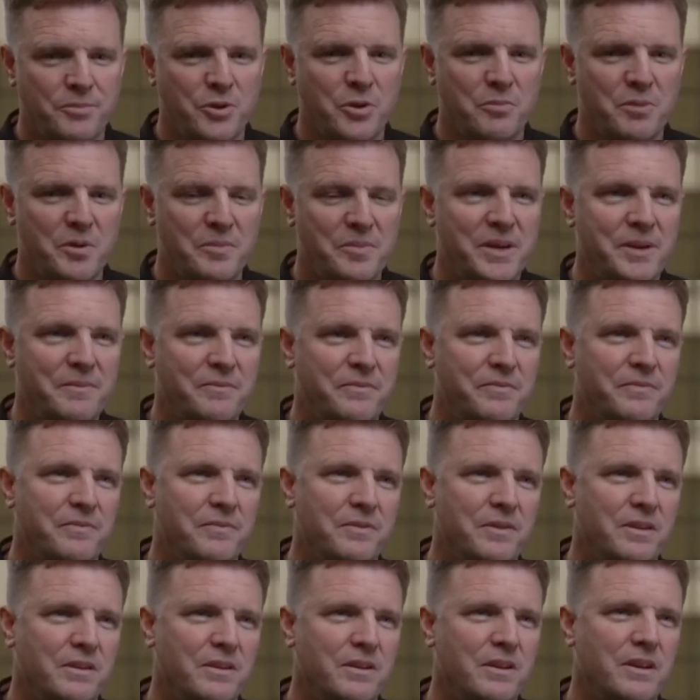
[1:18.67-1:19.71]
and probably
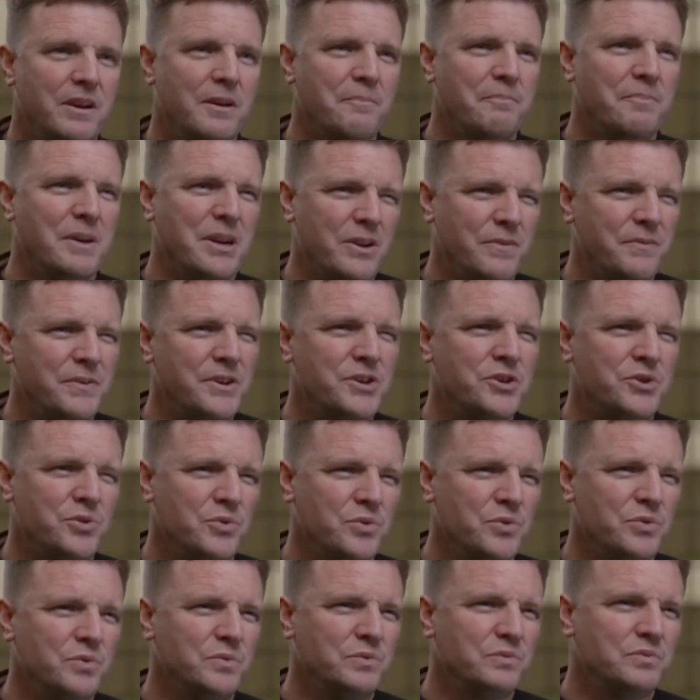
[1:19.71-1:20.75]
a
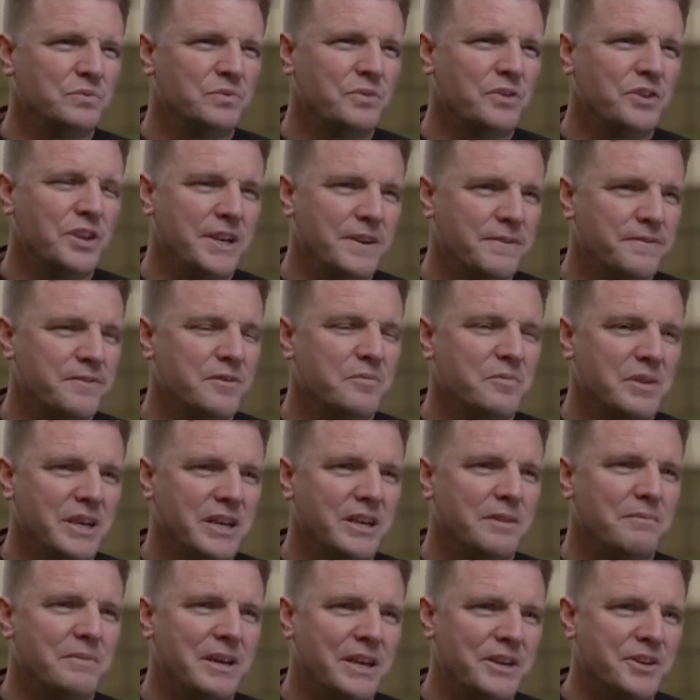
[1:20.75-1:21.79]
beneficial thing for
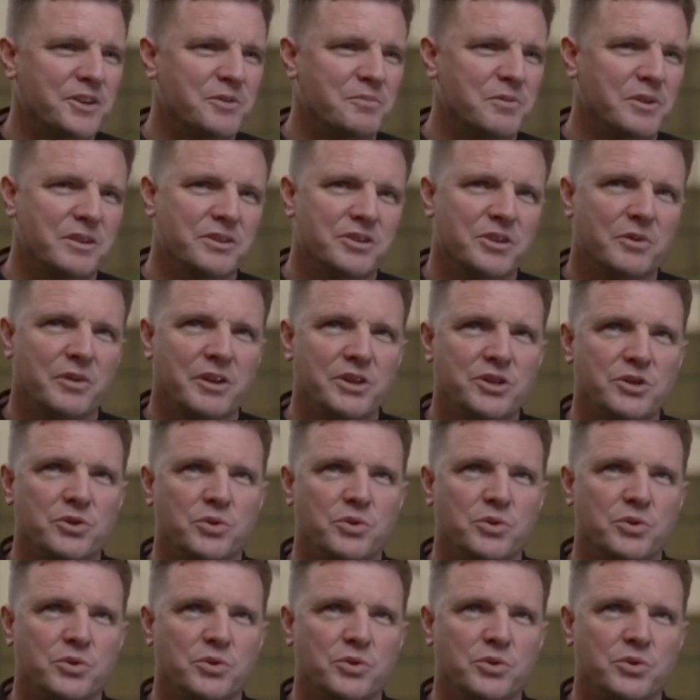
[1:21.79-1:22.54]
me in management. So I